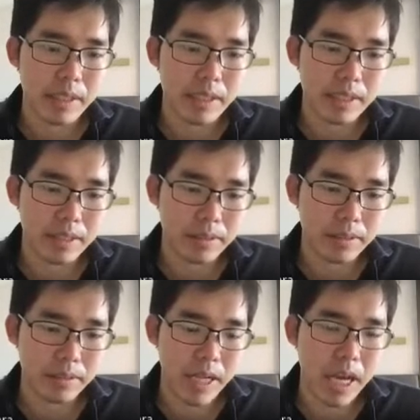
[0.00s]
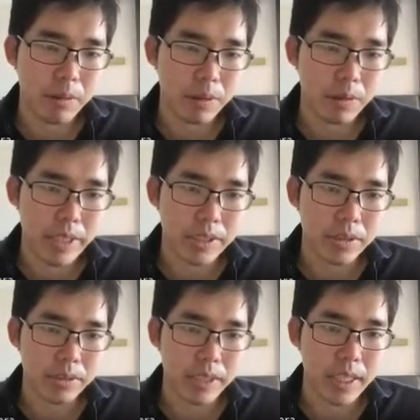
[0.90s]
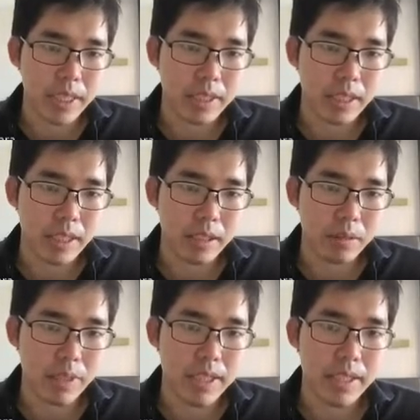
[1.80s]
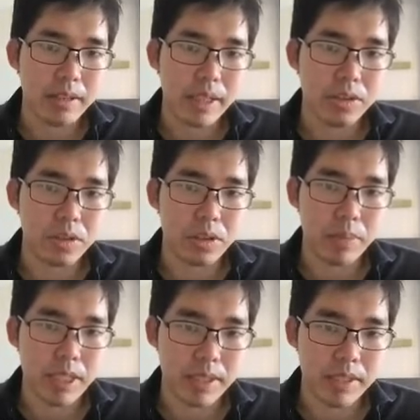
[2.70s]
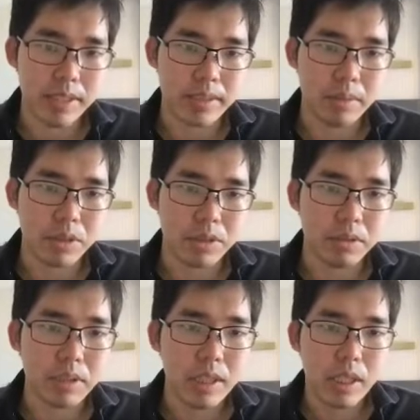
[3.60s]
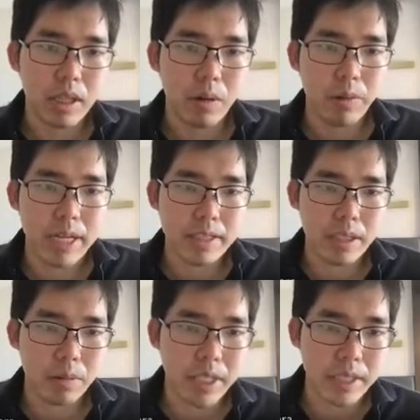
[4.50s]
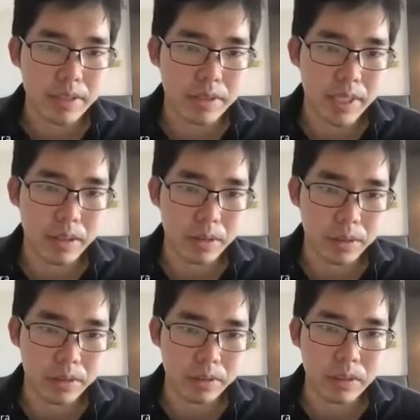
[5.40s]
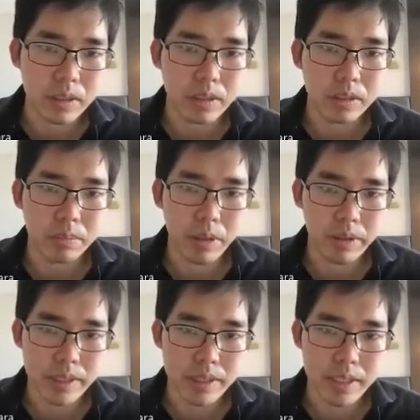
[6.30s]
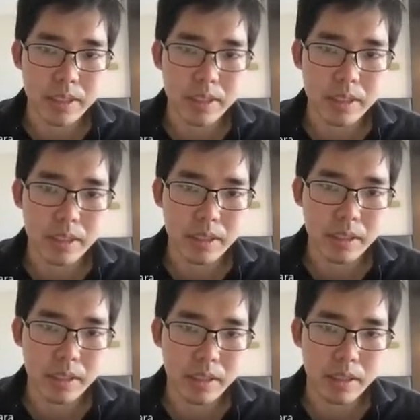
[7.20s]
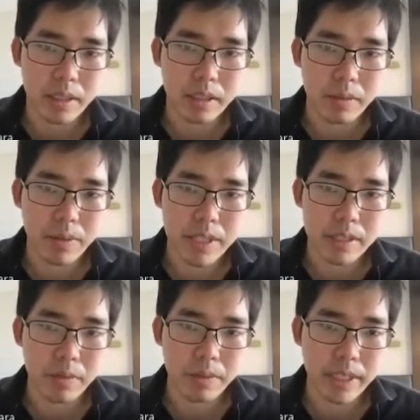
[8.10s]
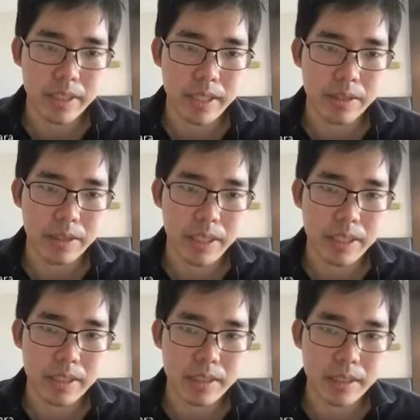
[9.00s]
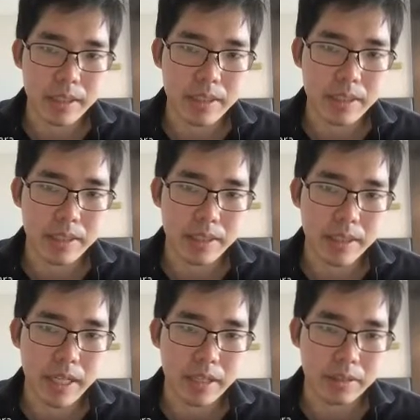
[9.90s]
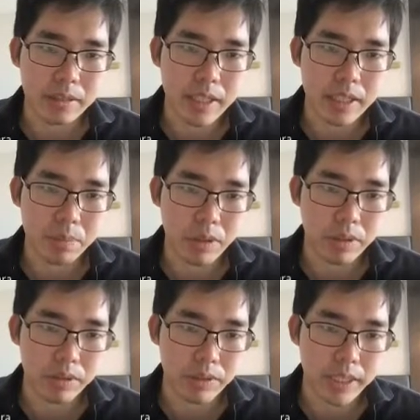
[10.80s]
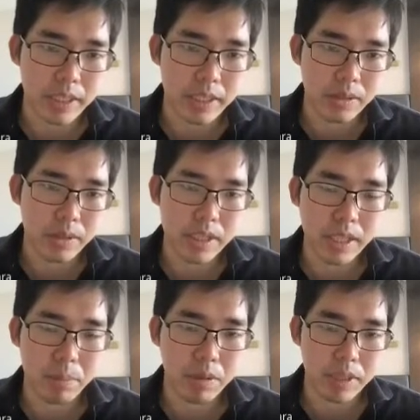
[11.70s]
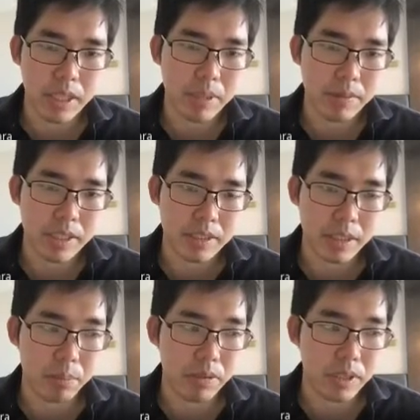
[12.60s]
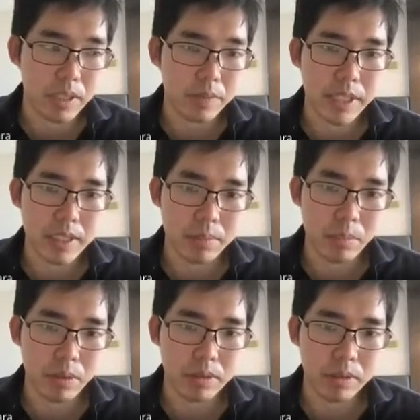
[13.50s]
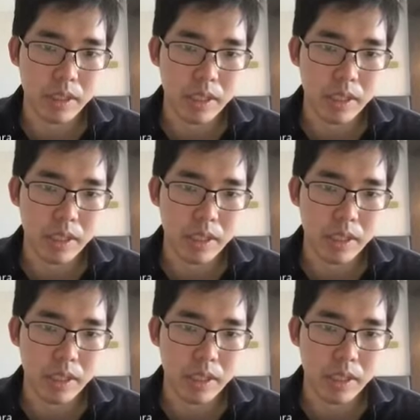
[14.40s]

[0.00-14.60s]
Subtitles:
So our question is, without assuming that assumption, whether we can still learn good policies when the offline data is not exploratory. So the support, even if the support is very small,